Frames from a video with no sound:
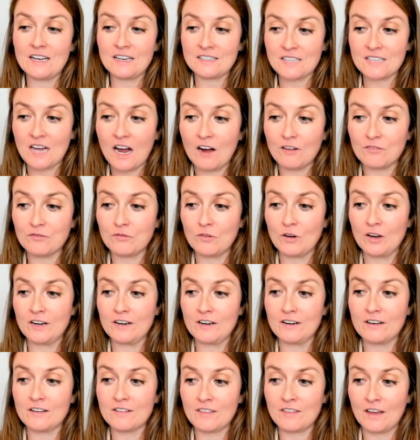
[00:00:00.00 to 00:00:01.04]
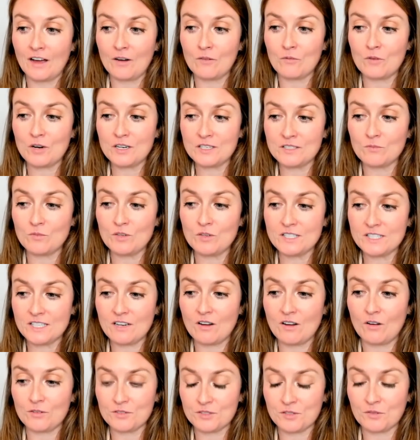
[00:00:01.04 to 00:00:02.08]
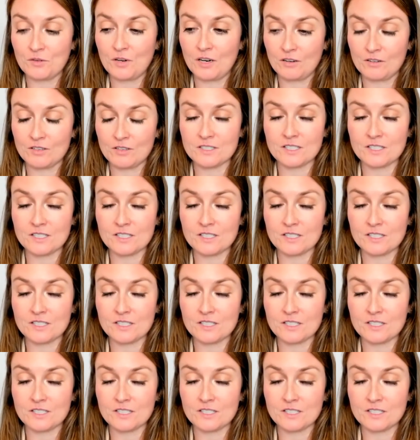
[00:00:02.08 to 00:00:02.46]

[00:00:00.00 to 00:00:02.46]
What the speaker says: a tough one that we see also here,